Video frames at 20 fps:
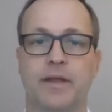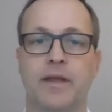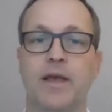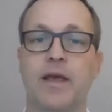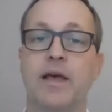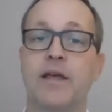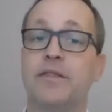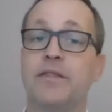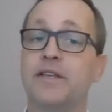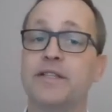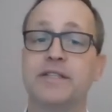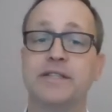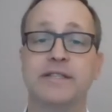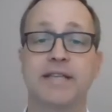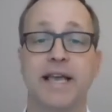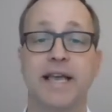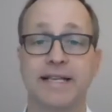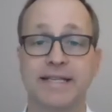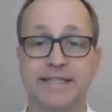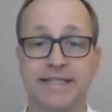This is
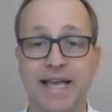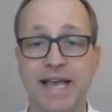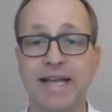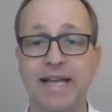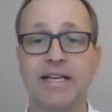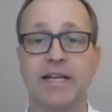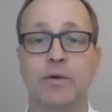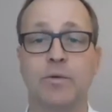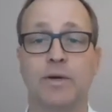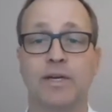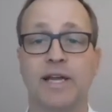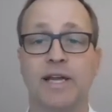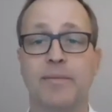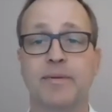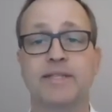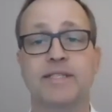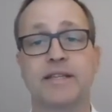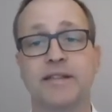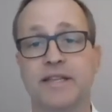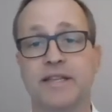exactly what
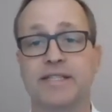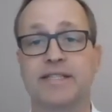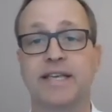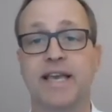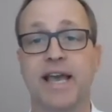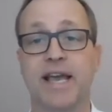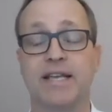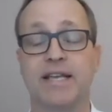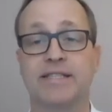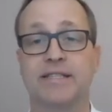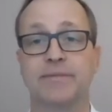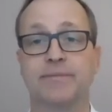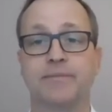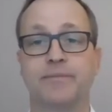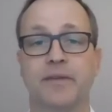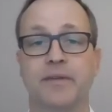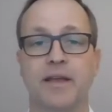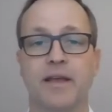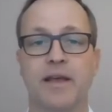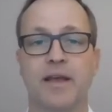happens in this case.
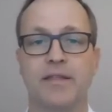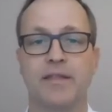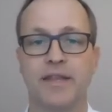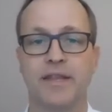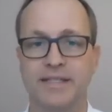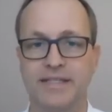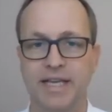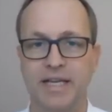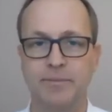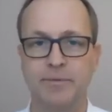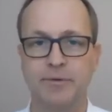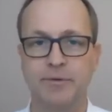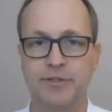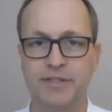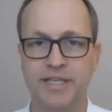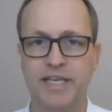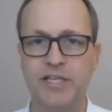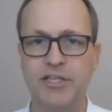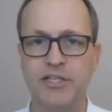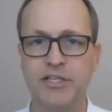The exact
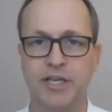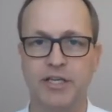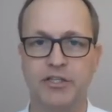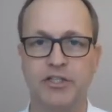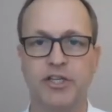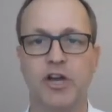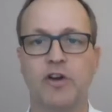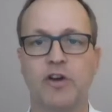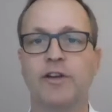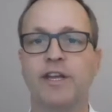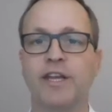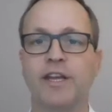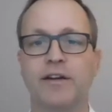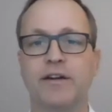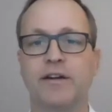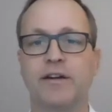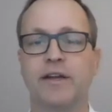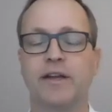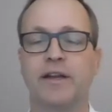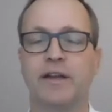procedure is shown here
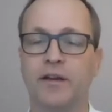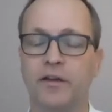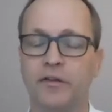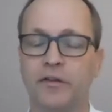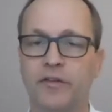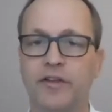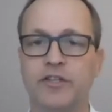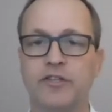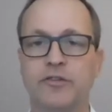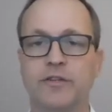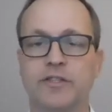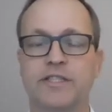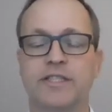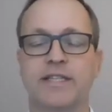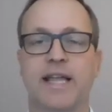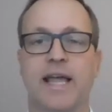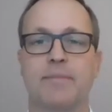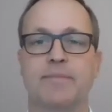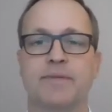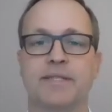in individual
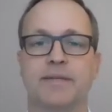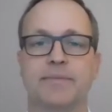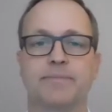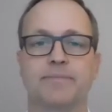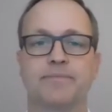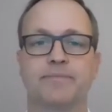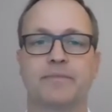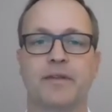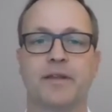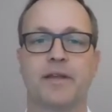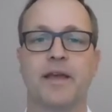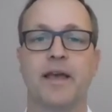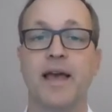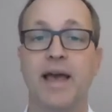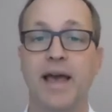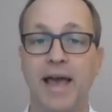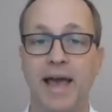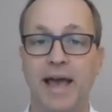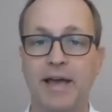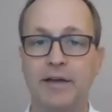steps.
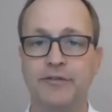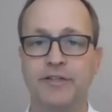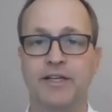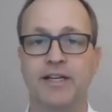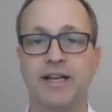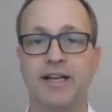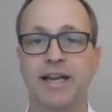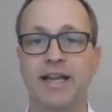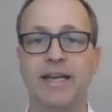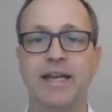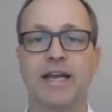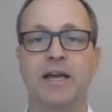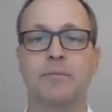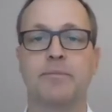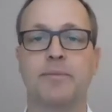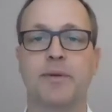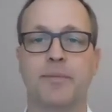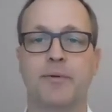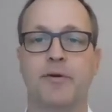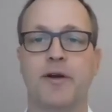After cleaning and
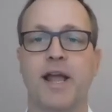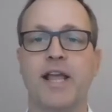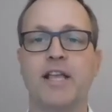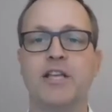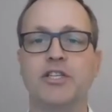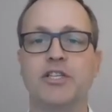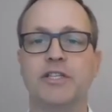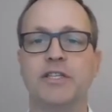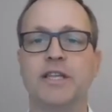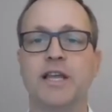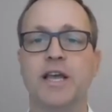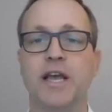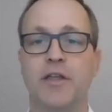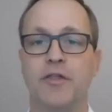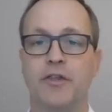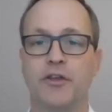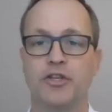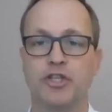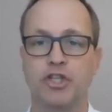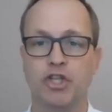preparation,
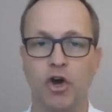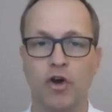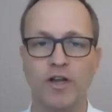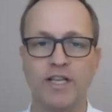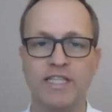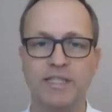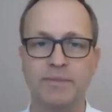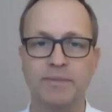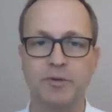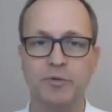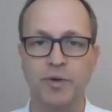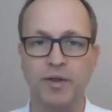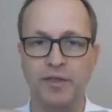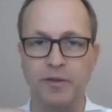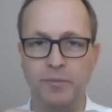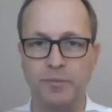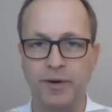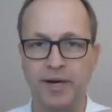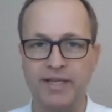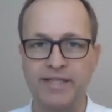the joints between the
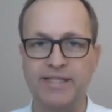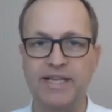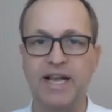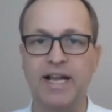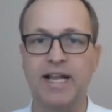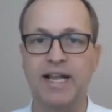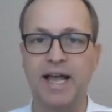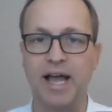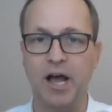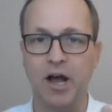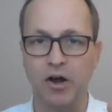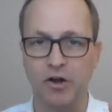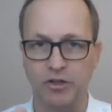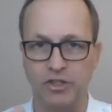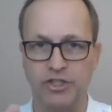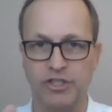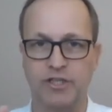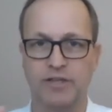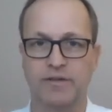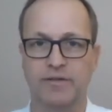bricks are
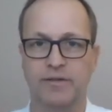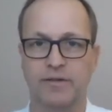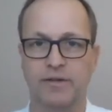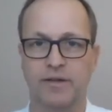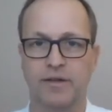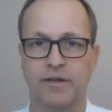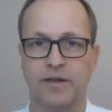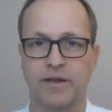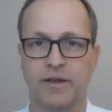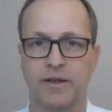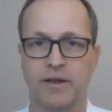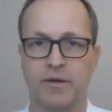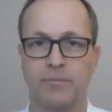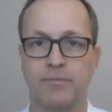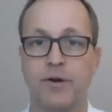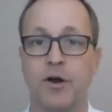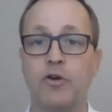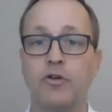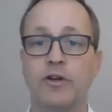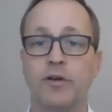gouged.
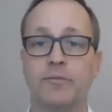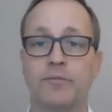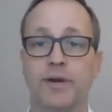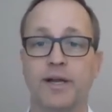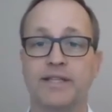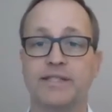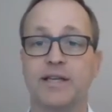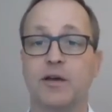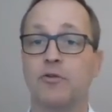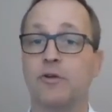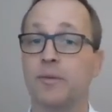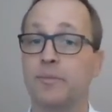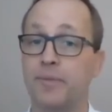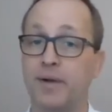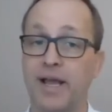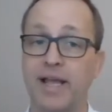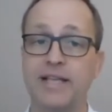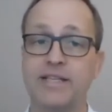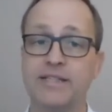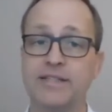Broken bricks are
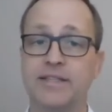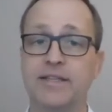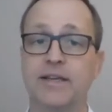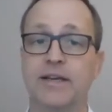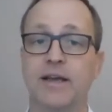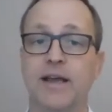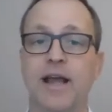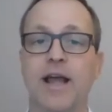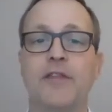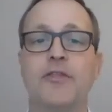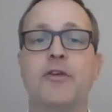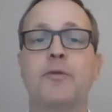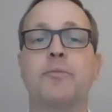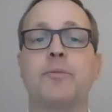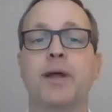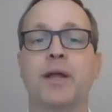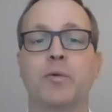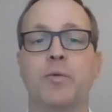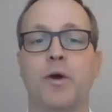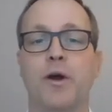replaced and the
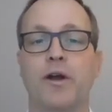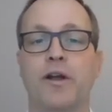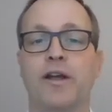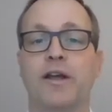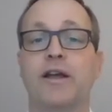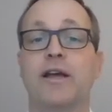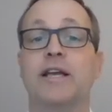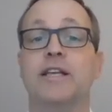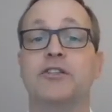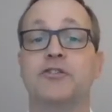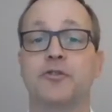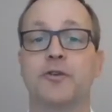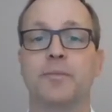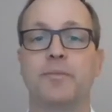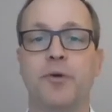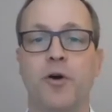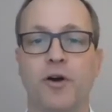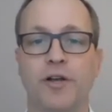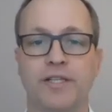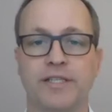brickwork is
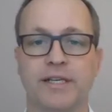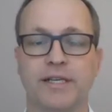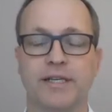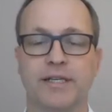repointed.